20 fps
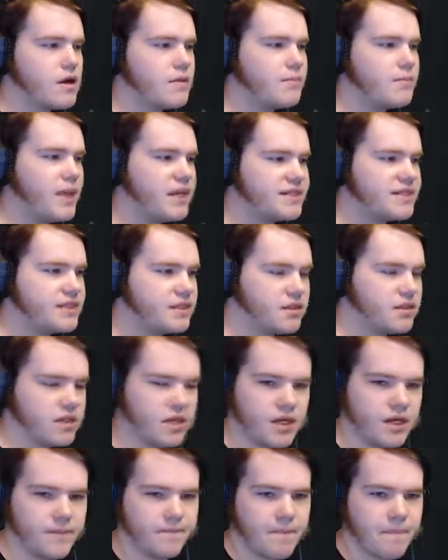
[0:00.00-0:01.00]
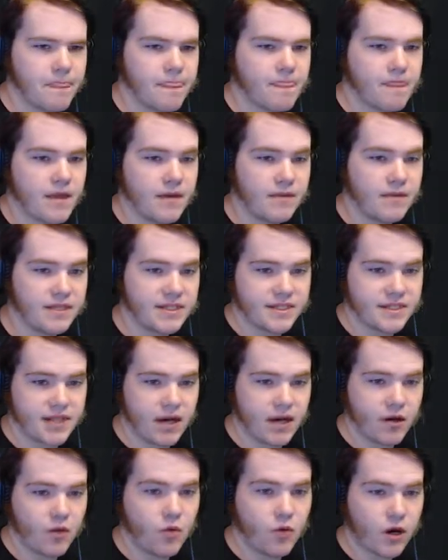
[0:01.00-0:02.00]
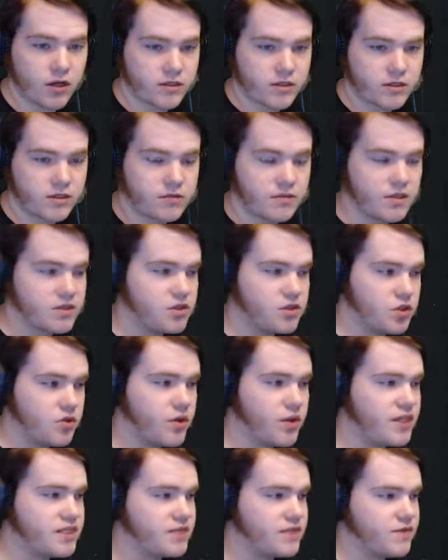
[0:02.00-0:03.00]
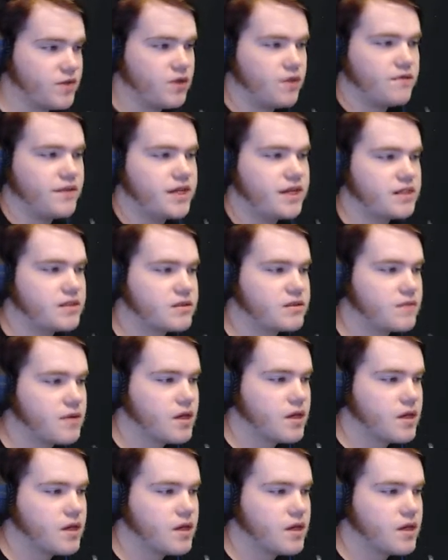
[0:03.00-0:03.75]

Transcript: Basically, this is how it works. There's two ways of doing this.